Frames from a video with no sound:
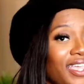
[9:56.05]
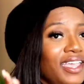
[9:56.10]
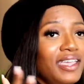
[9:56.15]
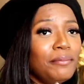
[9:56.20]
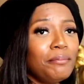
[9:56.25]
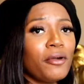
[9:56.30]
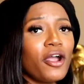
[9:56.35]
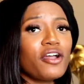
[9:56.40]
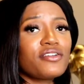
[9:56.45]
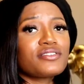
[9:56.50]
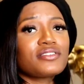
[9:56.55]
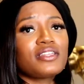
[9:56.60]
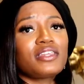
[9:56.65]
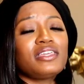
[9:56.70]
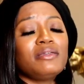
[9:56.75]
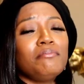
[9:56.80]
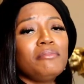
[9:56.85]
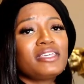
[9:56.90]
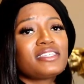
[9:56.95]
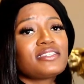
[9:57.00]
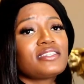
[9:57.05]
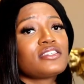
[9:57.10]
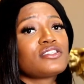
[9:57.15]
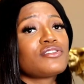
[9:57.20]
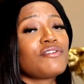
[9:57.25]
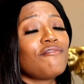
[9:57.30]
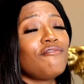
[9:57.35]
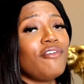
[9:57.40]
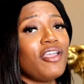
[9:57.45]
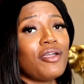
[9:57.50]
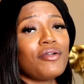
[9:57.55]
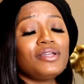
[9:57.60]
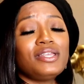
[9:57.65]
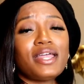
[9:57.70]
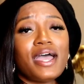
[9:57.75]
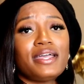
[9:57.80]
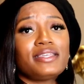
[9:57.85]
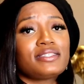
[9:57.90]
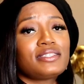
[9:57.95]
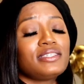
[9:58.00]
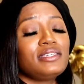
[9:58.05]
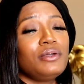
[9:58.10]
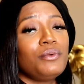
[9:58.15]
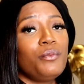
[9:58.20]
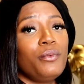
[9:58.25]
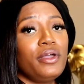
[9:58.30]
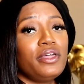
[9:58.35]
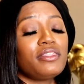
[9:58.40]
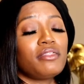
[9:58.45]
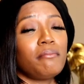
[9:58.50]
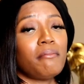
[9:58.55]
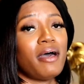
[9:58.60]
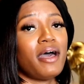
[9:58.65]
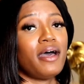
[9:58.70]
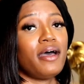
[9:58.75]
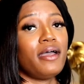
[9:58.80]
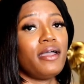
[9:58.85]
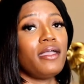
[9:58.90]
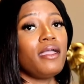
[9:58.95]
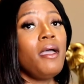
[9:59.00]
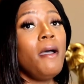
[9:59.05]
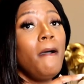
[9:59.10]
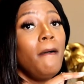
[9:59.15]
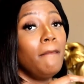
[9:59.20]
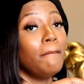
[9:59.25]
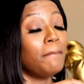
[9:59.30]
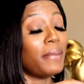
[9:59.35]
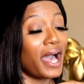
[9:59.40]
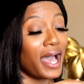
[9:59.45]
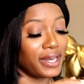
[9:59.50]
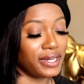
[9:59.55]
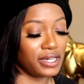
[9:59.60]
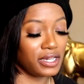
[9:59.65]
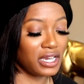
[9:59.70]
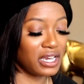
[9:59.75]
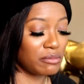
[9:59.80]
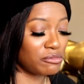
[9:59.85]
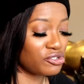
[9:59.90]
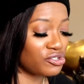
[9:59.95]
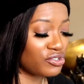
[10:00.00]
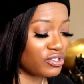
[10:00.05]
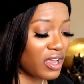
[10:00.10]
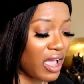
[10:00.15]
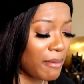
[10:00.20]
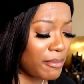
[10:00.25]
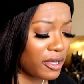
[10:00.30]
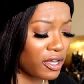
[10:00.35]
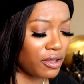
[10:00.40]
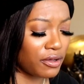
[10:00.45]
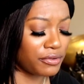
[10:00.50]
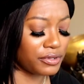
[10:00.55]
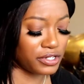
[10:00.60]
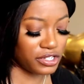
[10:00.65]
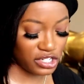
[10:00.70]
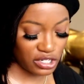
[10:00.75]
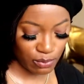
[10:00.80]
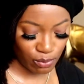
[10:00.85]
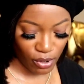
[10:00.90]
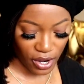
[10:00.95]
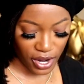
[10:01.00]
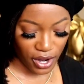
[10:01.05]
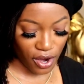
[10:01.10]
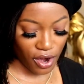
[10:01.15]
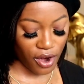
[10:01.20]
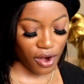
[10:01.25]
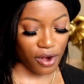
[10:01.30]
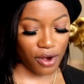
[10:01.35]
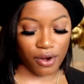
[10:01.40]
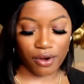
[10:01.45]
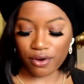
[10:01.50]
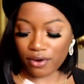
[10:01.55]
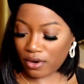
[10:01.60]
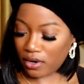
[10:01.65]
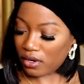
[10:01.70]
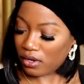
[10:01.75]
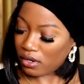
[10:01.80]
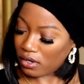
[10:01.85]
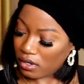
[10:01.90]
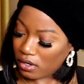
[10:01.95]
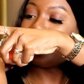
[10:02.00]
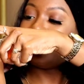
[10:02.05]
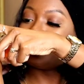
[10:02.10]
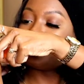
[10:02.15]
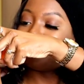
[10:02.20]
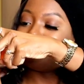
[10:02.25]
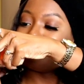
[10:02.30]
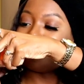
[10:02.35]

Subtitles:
It personally mixes very nicely with my body chemistry. I'm gonna go on and spray her. I'll